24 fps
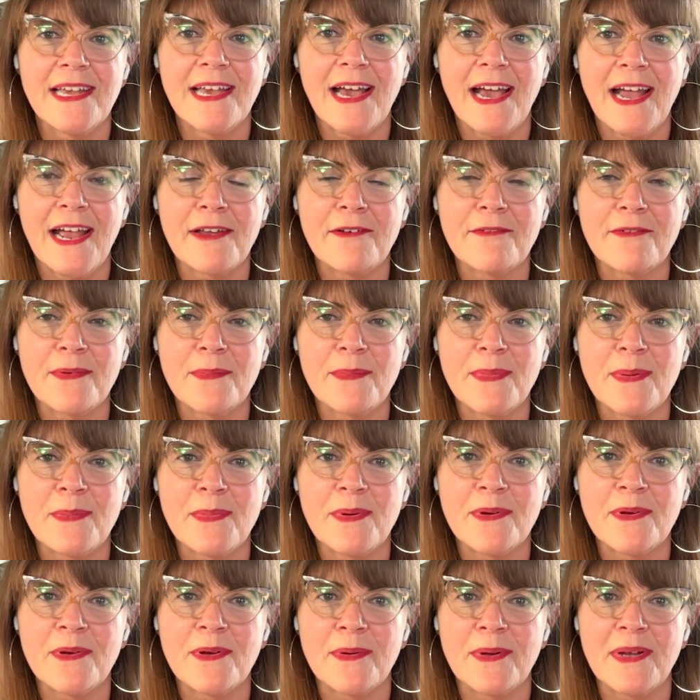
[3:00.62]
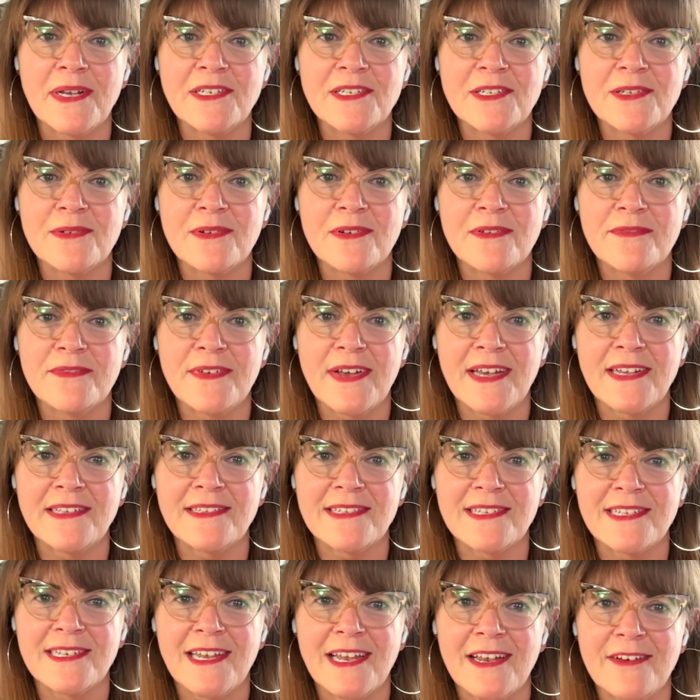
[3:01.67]
I remember going to
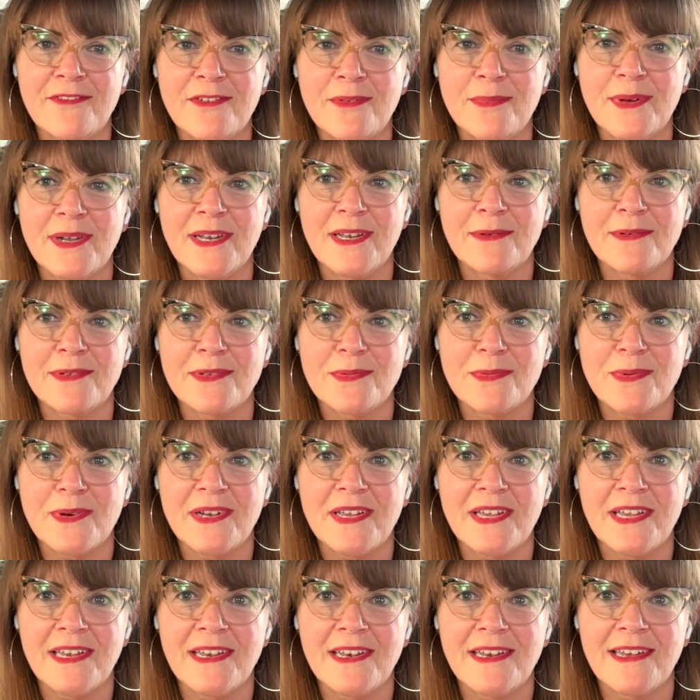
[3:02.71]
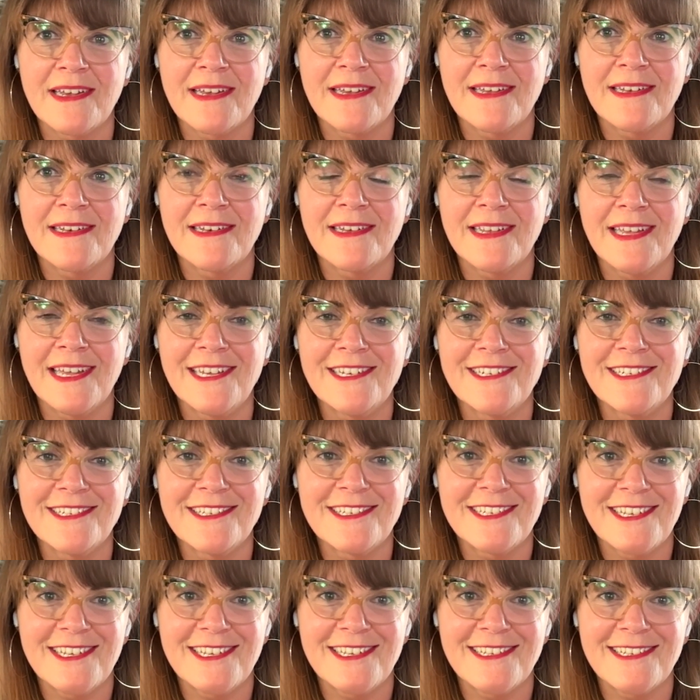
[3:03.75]
events and everybody was working at
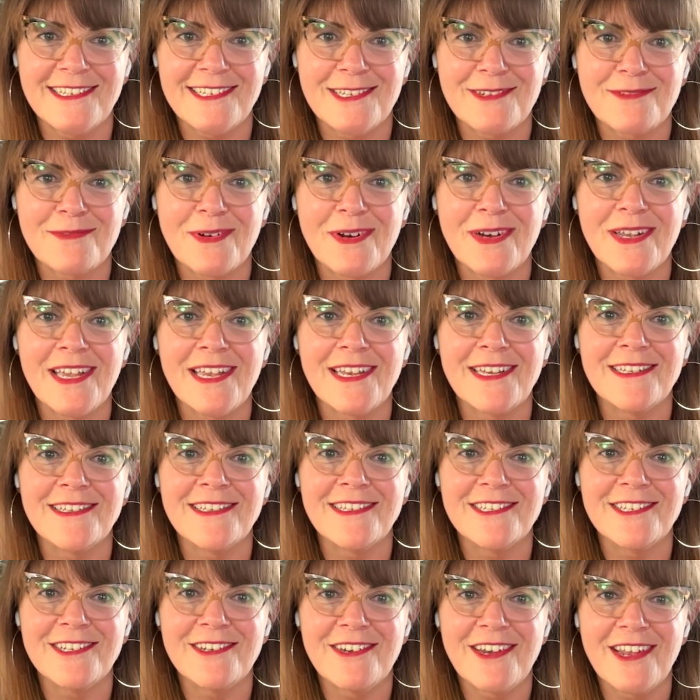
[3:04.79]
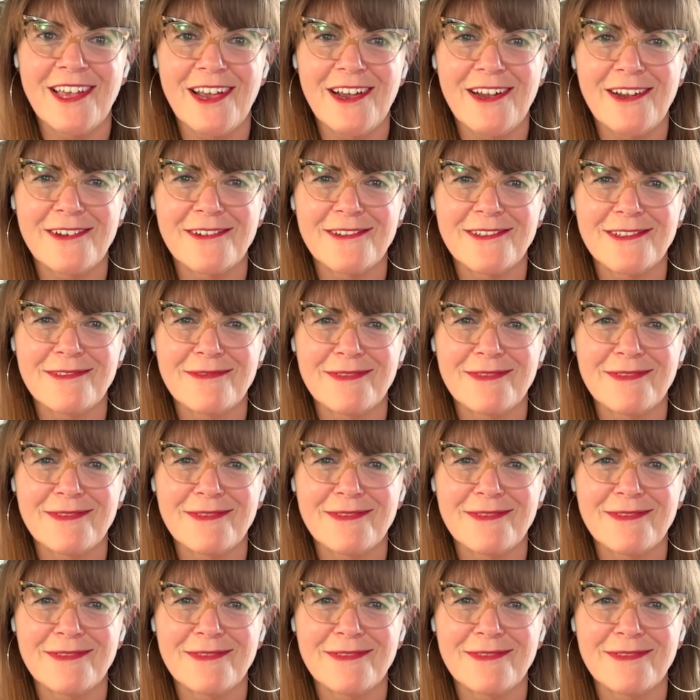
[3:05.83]
agencies and working in studios.